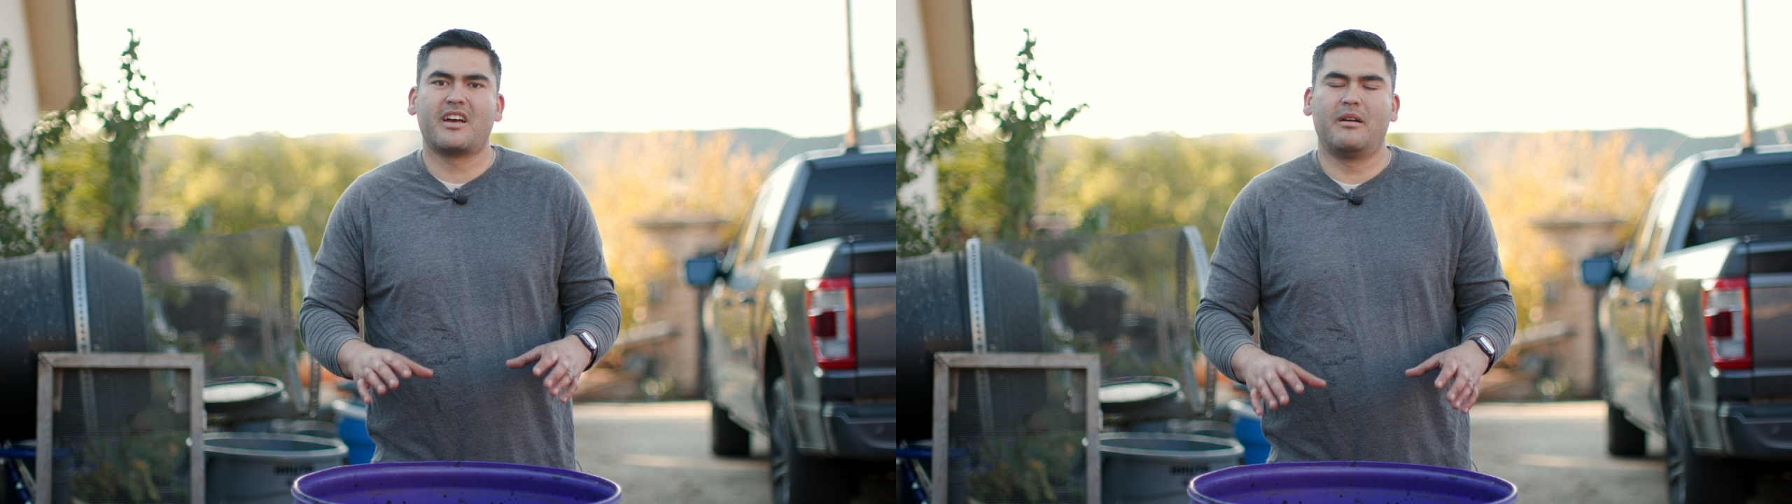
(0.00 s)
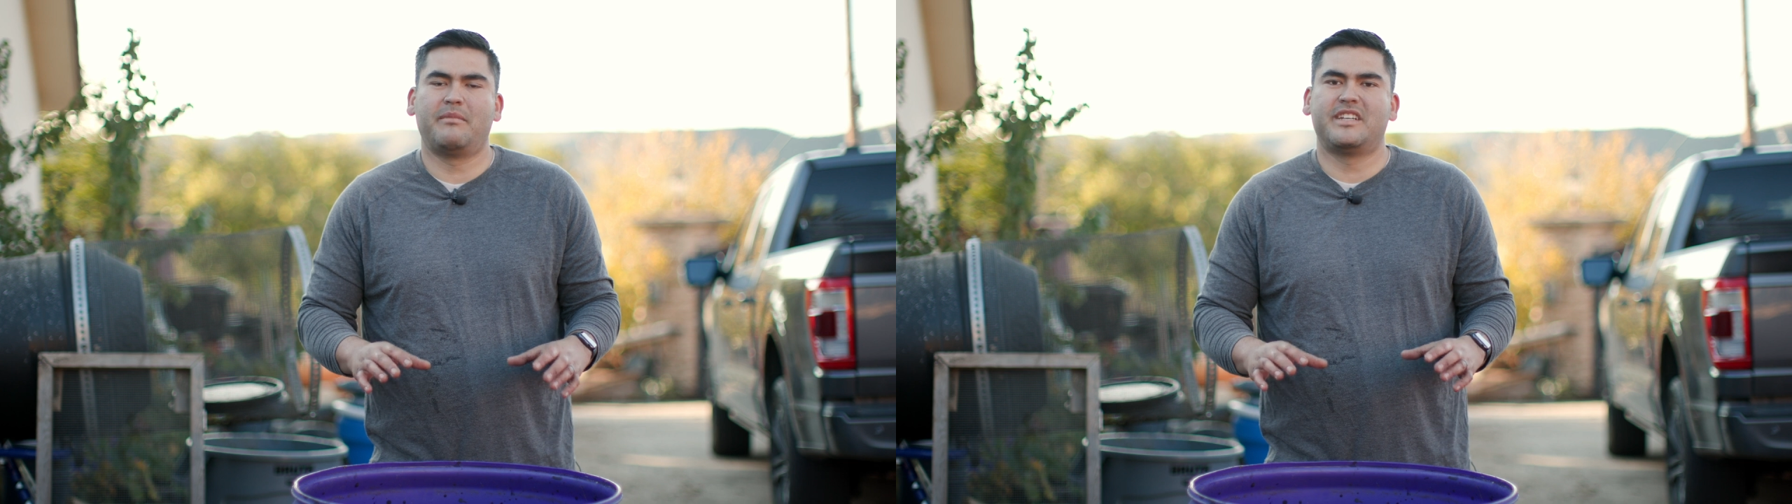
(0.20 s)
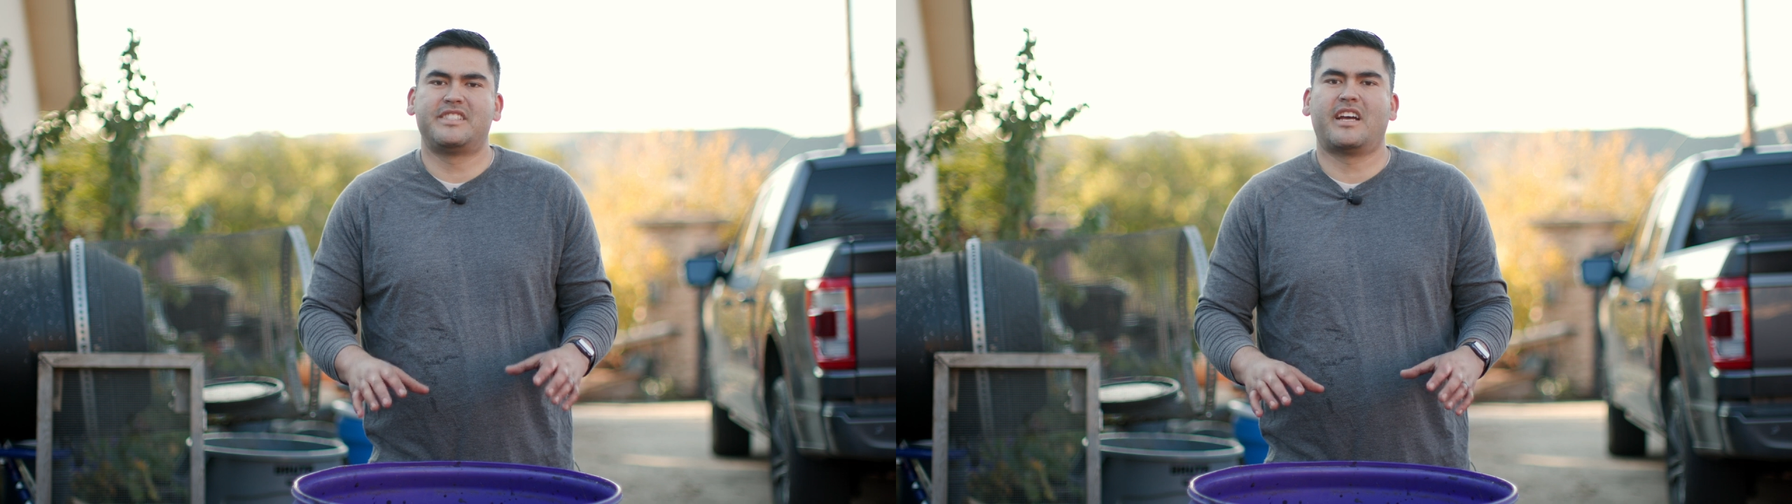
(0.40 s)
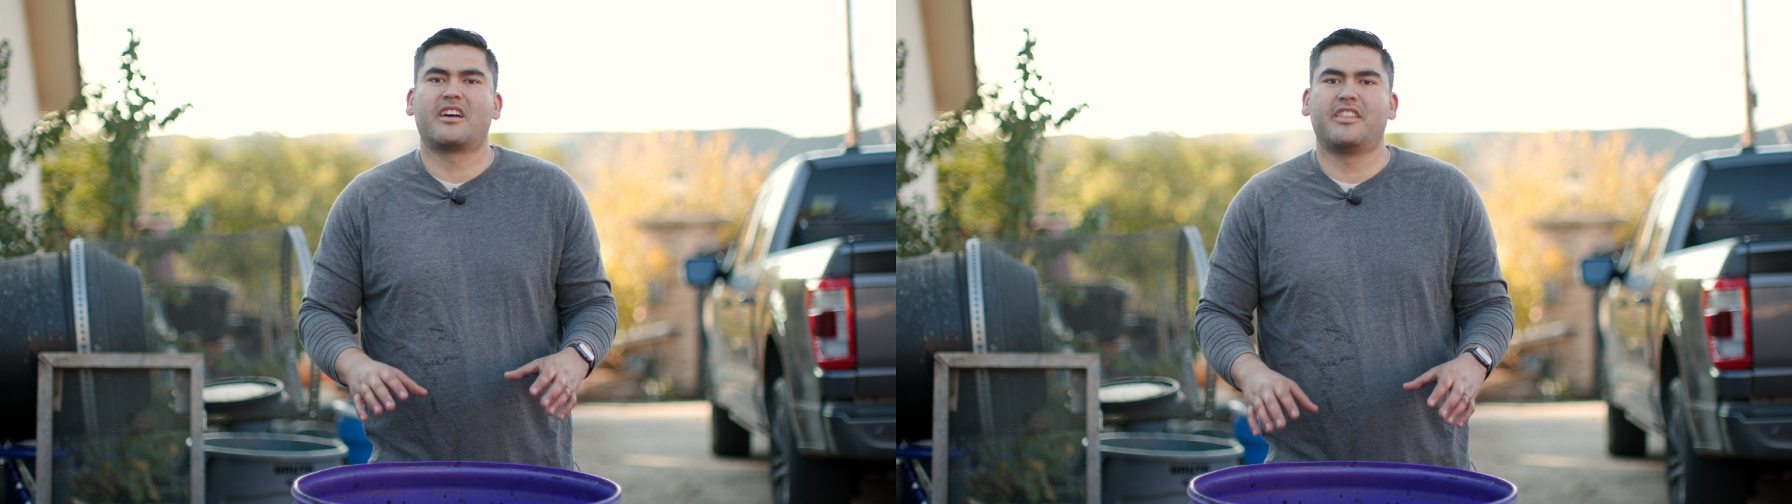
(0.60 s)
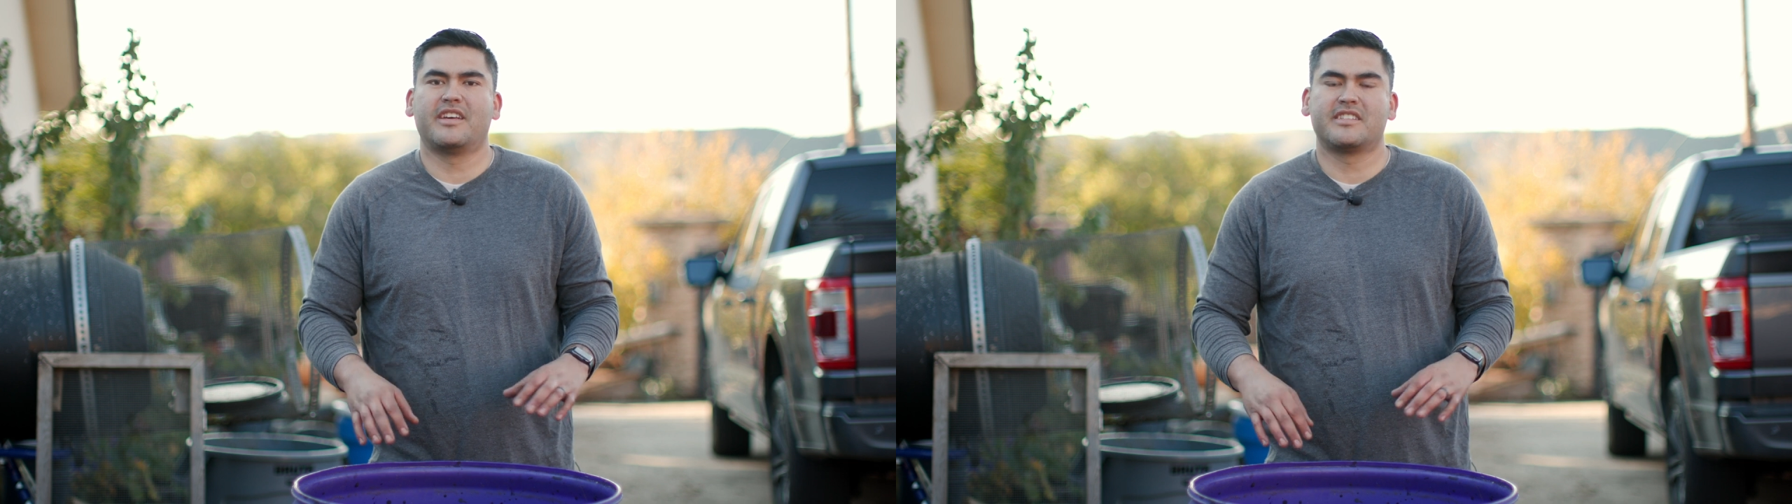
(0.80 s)
come and
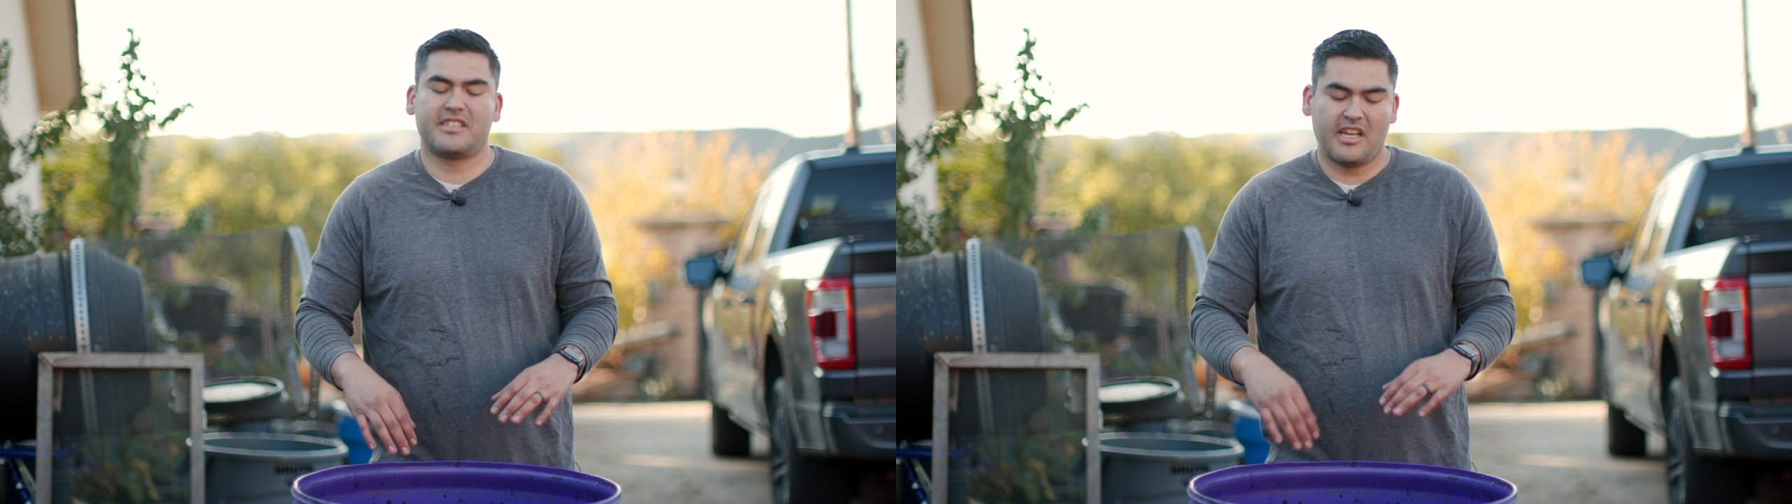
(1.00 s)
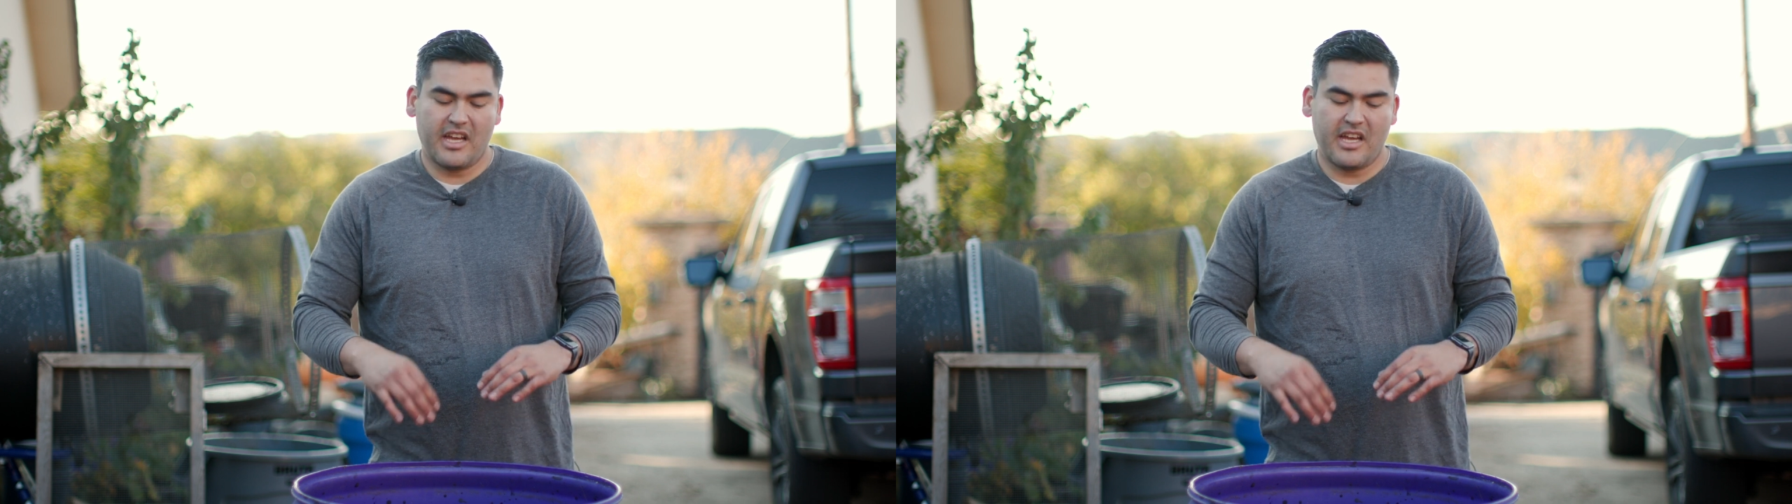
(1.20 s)
check on this.